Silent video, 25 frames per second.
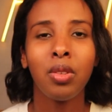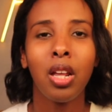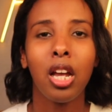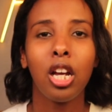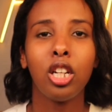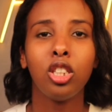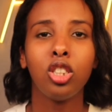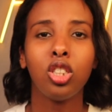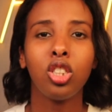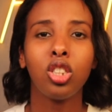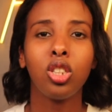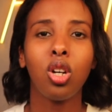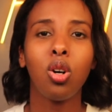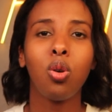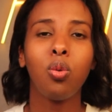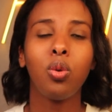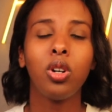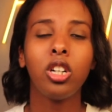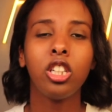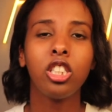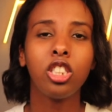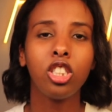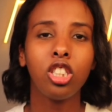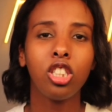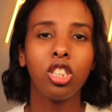And so
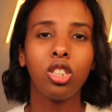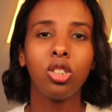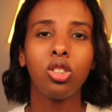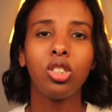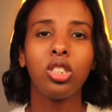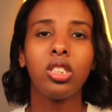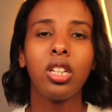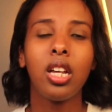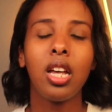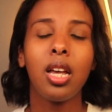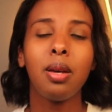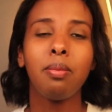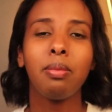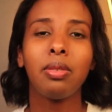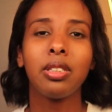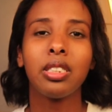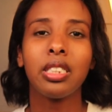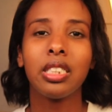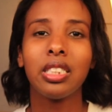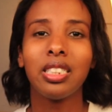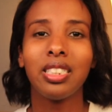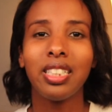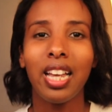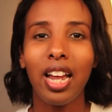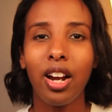we're introduced to him as
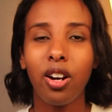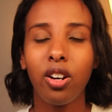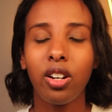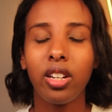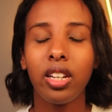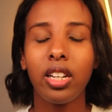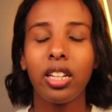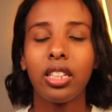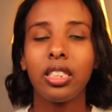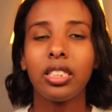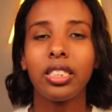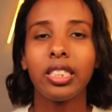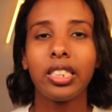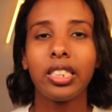this arrogant,